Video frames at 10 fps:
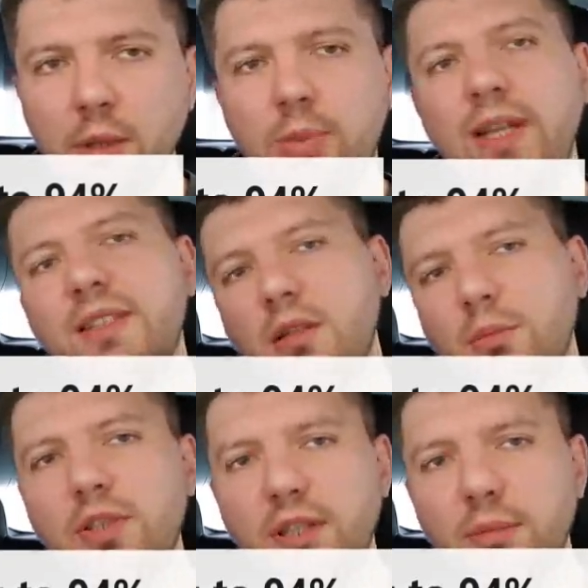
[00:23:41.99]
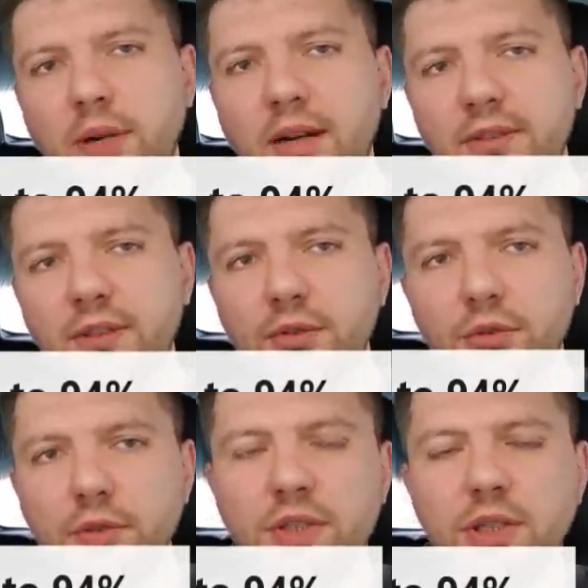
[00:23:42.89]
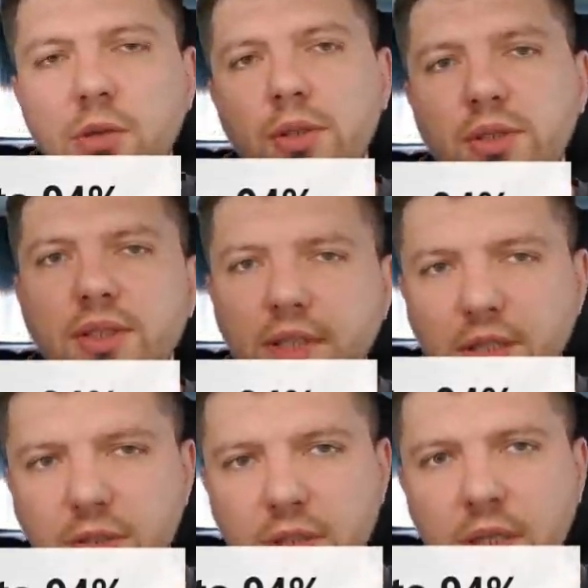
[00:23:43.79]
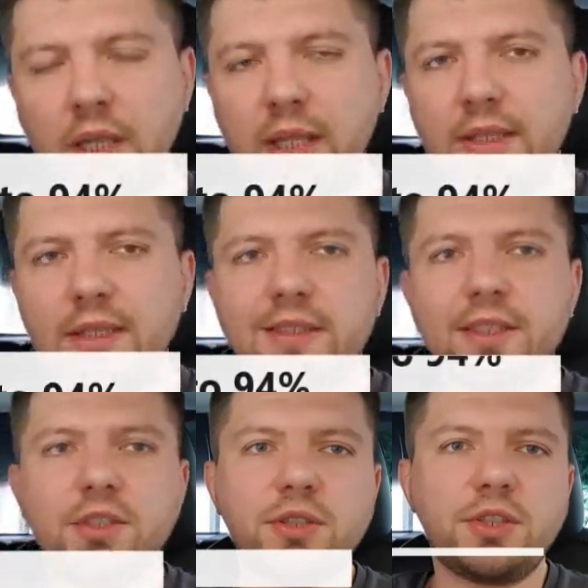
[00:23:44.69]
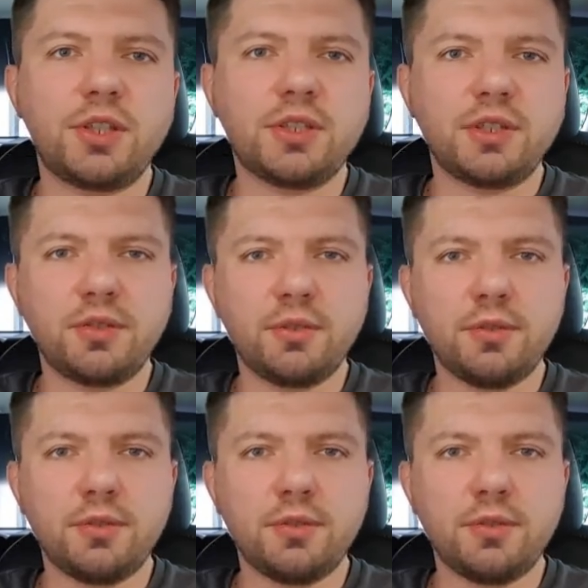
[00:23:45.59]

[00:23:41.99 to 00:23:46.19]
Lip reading: plus 10% buffer to reach our destination. Tesla suggested